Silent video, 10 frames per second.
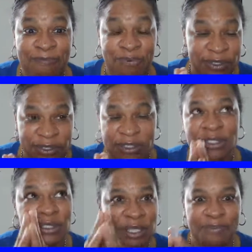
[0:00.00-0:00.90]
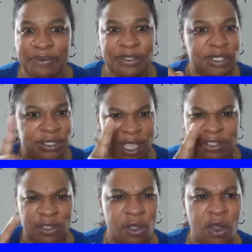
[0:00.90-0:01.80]
Princes and princesses.
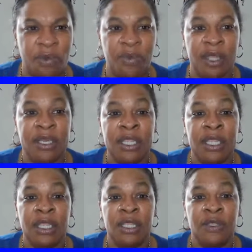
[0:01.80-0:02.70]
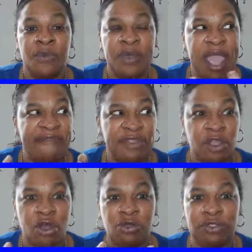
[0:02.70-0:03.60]
That's a hard one. We have to
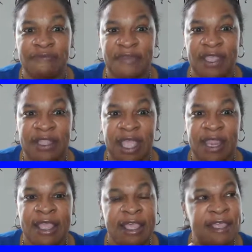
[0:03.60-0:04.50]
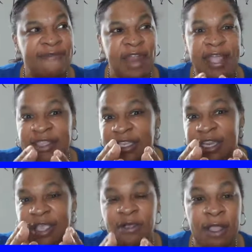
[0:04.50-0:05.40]
cultivate that. If not,
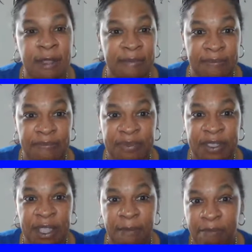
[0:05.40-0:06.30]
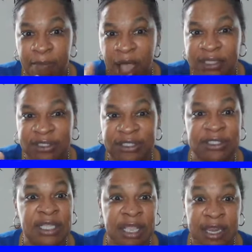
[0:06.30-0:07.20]
then they'll become
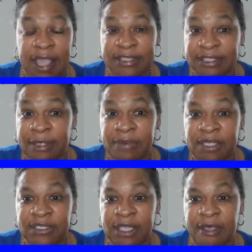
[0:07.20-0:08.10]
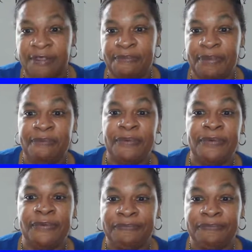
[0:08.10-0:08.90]
monsters like some of these other people.